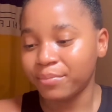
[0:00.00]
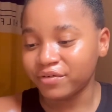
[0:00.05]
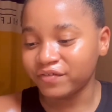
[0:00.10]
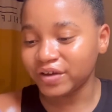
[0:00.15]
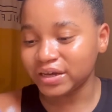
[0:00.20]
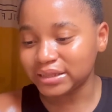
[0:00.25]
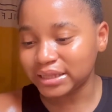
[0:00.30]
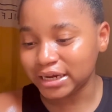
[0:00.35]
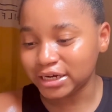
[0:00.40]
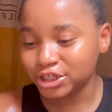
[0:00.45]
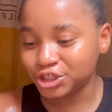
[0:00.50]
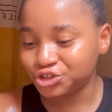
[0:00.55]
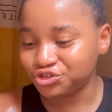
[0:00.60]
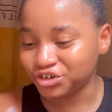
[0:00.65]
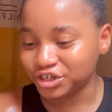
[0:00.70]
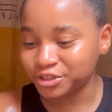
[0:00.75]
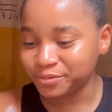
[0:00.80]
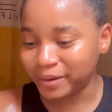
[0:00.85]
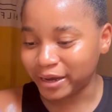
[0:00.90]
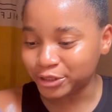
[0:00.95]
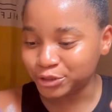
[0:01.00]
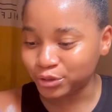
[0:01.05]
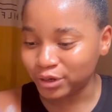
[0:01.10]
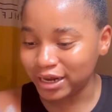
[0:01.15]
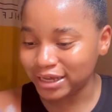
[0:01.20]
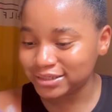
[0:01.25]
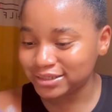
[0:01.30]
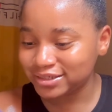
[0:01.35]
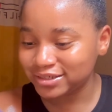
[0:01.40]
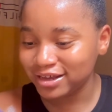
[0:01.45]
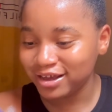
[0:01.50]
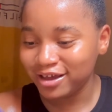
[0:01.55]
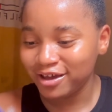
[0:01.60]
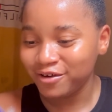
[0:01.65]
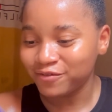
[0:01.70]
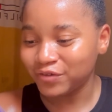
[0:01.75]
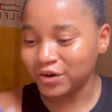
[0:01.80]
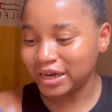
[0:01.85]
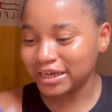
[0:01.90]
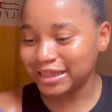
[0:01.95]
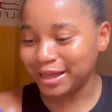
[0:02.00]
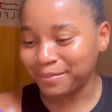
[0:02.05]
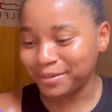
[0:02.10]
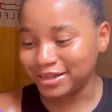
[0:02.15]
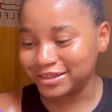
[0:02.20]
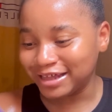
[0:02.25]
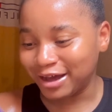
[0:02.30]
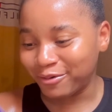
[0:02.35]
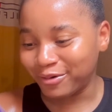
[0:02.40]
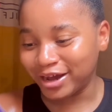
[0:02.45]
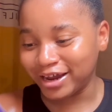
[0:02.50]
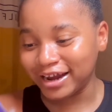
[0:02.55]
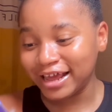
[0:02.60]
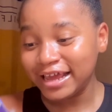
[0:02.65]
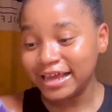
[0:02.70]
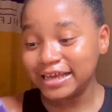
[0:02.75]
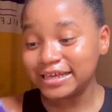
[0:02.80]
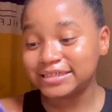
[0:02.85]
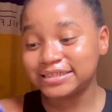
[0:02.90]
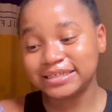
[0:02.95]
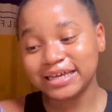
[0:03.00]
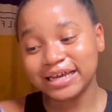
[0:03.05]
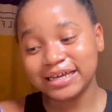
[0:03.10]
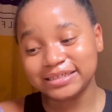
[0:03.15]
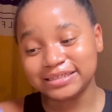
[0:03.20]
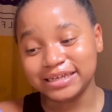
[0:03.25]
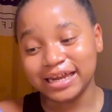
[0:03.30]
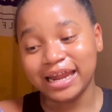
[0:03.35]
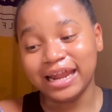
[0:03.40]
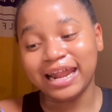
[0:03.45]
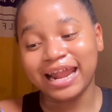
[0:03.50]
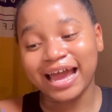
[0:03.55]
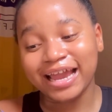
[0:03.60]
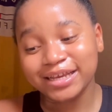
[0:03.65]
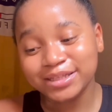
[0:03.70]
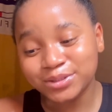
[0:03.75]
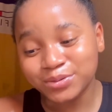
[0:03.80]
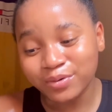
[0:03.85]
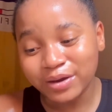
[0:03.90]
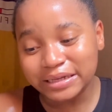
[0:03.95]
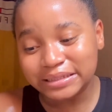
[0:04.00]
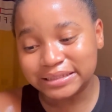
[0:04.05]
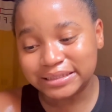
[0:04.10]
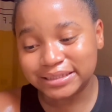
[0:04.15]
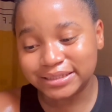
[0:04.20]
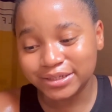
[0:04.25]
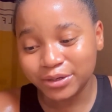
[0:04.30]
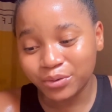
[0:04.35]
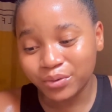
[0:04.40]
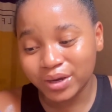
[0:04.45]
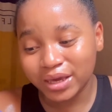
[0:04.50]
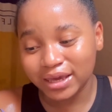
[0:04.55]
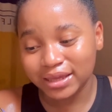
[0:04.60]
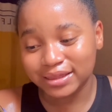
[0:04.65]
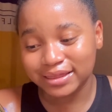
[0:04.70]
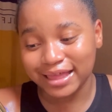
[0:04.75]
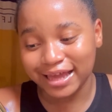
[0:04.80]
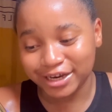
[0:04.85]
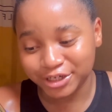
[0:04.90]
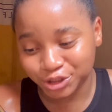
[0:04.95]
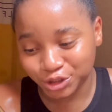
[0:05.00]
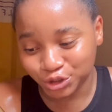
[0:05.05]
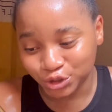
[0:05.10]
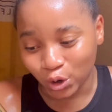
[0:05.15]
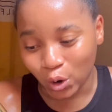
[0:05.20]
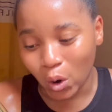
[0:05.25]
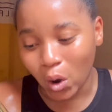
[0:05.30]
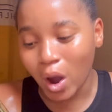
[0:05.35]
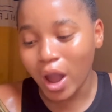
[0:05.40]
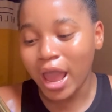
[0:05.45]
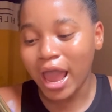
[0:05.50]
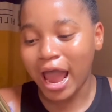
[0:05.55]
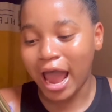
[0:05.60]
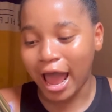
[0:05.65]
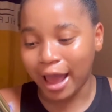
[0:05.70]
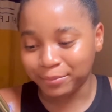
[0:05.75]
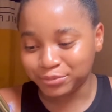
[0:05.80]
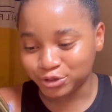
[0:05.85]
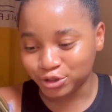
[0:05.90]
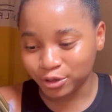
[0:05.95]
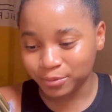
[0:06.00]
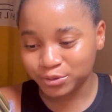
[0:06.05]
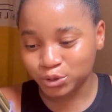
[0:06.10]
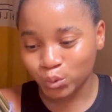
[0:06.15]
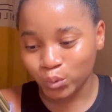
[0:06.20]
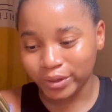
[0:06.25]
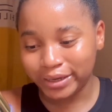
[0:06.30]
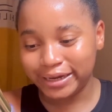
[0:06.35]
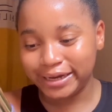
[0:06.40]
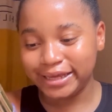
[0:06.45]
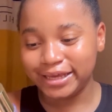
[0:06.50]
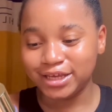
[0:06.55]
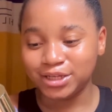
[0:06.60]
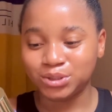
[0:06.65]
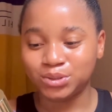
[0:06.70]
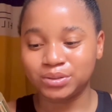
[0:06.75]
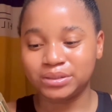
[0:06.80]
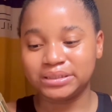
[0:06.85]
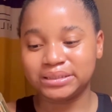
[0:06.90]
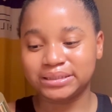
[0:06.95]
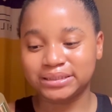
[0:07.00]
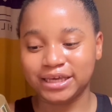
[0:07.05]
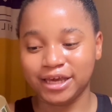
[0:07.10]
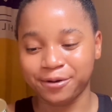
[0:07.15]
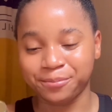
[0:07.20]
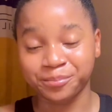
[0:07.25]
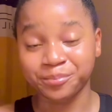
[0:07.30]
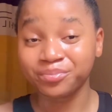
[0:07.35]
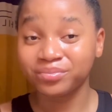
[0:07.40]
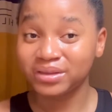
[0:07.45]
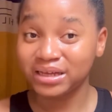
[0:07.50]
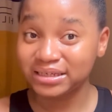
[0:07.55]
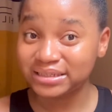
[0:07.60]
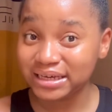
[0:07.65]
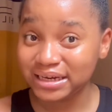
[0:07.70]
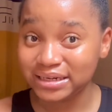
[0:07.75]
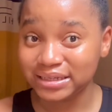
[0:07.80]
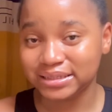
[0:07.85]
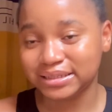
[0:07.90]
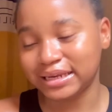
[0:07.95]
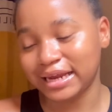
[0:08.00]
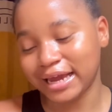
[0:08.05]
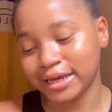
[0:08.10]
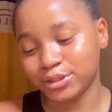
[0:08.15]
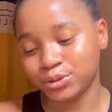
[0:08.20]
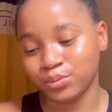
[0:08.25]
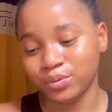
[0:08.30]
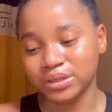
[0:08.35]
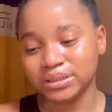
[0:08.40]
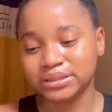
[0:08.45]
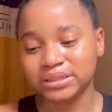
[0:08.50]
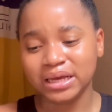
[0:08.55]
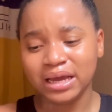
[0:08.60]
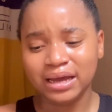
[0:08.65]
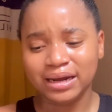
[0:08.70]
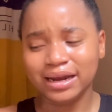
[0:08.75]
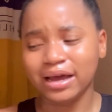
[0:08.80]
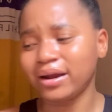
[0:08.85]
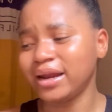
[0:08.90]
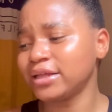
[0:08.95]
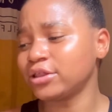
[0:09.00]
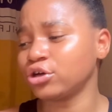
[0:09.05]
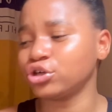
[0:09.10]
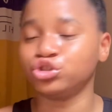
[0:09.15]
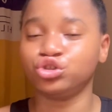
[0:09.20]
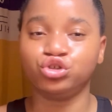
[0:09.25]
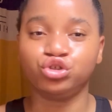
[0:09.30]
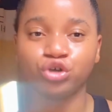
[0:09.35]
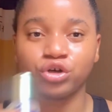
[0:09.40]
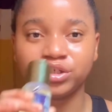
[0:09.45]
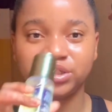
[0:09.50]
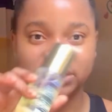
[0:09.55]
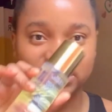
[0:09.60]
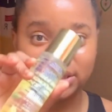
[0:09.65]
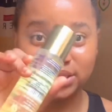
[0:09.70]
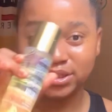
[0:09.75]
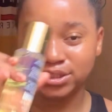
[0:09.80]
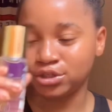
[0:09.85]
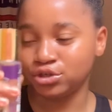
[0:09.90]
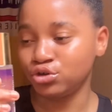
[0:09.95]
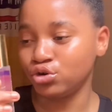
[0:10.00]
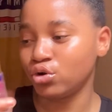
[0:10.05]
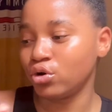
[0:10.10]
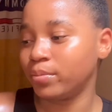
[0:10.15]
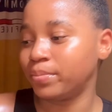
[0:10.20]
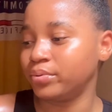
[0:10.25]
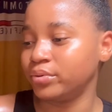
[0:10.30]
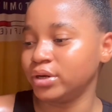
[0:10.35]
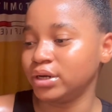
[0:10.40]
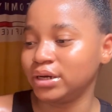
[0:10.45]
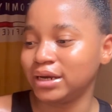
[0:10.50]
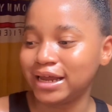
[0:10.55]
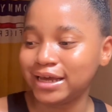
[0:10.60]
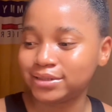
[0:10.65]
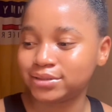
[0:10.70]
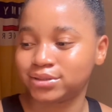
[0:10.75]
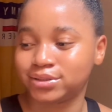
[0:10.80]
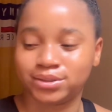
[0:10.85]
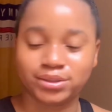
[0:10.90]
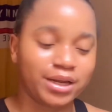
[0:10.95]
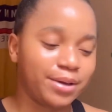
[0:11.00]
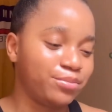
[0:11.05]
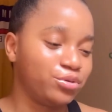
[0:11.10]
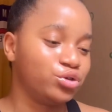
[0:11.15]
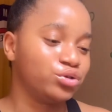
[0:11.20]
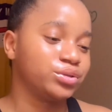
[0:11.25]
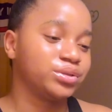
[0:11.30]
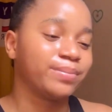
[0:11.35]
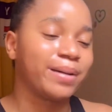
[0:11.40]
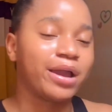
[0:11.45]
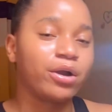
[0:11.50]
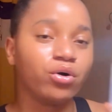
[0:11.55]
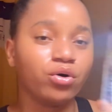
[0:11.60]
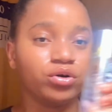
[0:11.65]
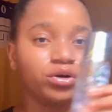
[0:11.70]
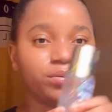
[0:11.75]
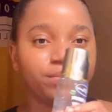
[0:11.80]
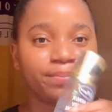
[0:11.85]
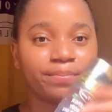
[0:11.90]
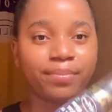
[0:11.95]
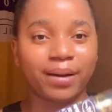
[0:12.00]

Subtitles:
prevent any stretch mark, so let's forget about that one. It says the lightweight silky texture absorbs quickly into the skin. They said it's lightweight. Now let us judge it. This is a new opening. Let me use my old